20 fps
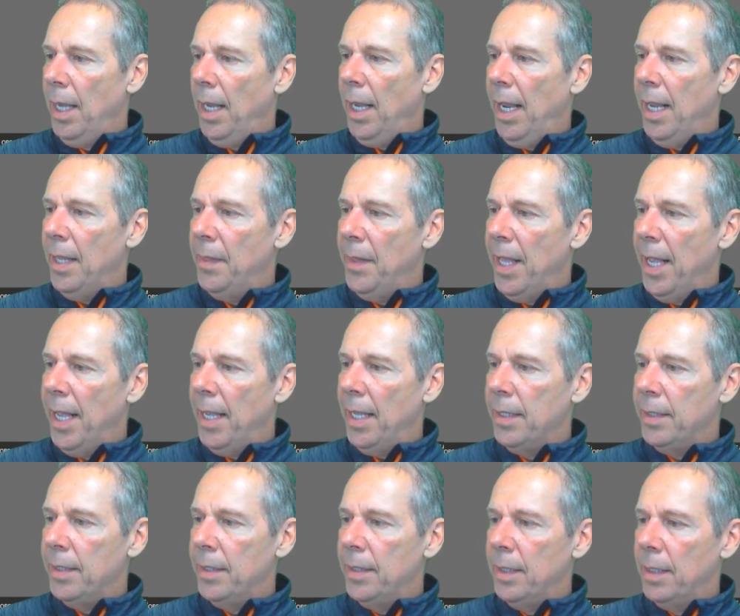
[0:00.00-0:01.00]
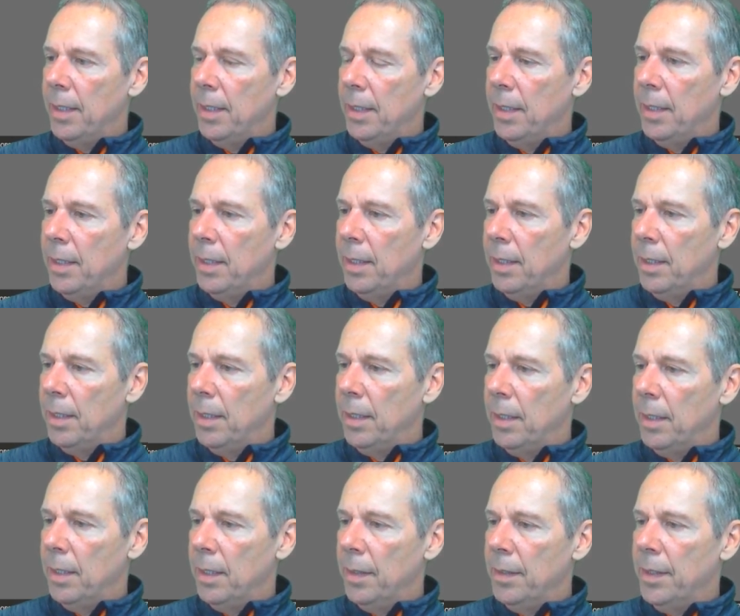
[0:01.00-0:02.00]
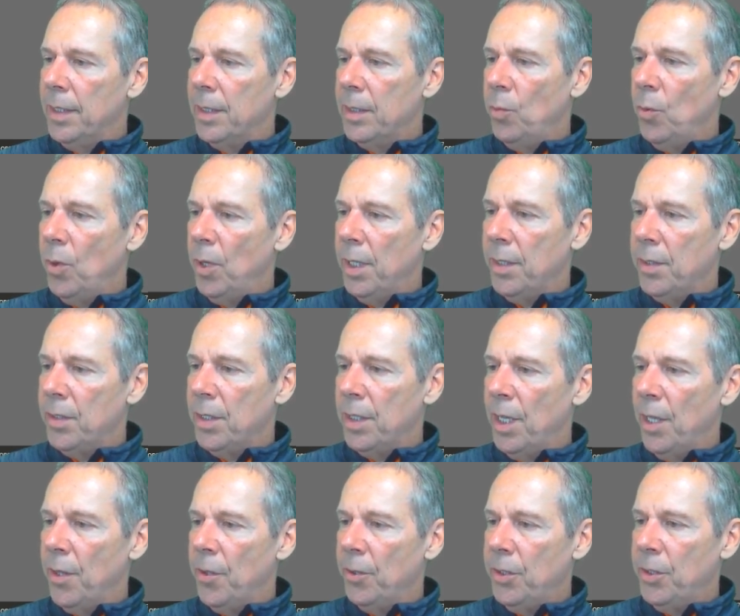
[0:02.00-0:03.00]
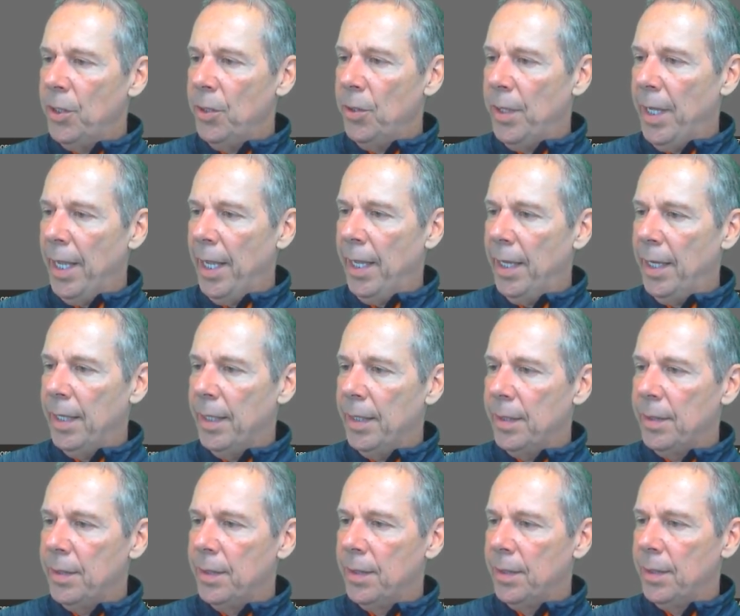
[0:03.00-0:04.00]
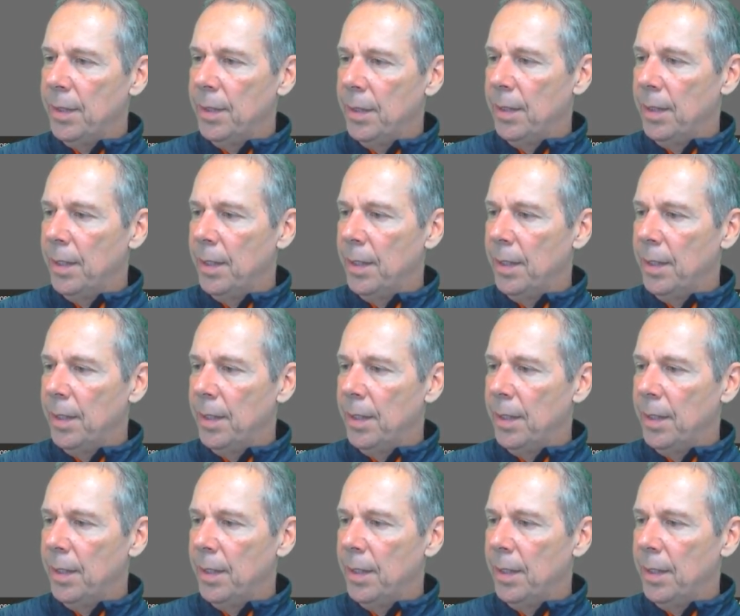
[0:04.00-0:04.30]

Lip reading: And then this one is another 2 days.